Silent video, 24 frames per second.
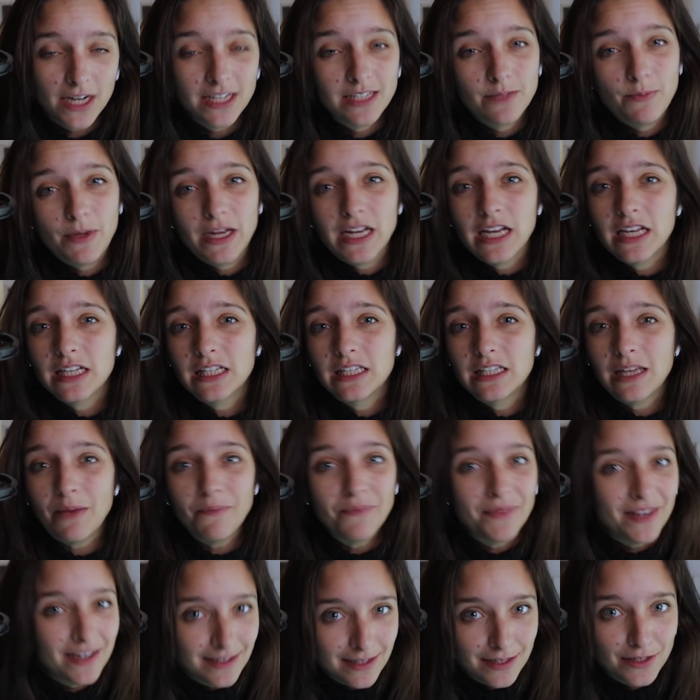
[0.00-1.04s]
it's because
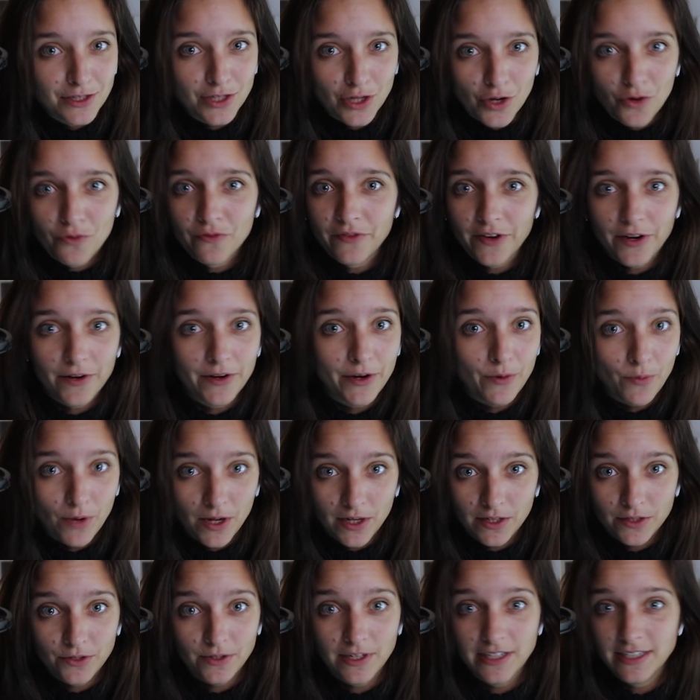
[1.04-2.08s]
something didn't go very
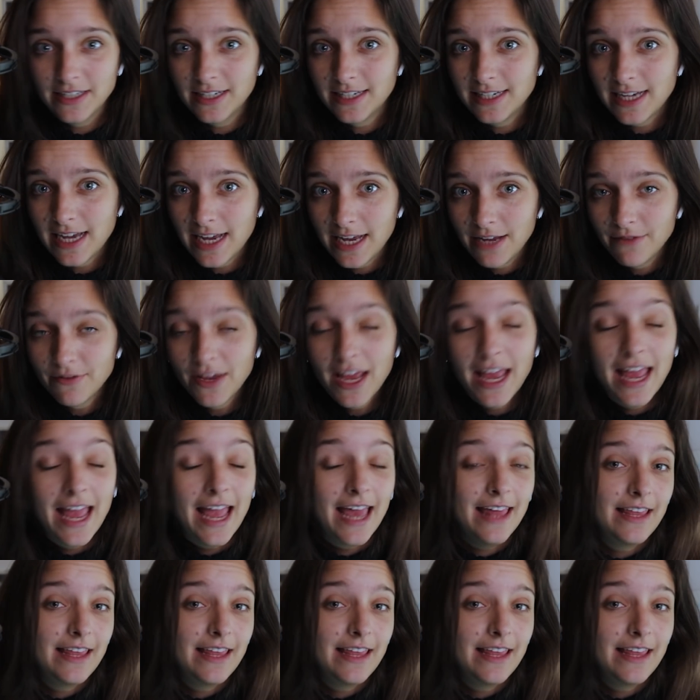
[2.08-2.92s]
well during the dive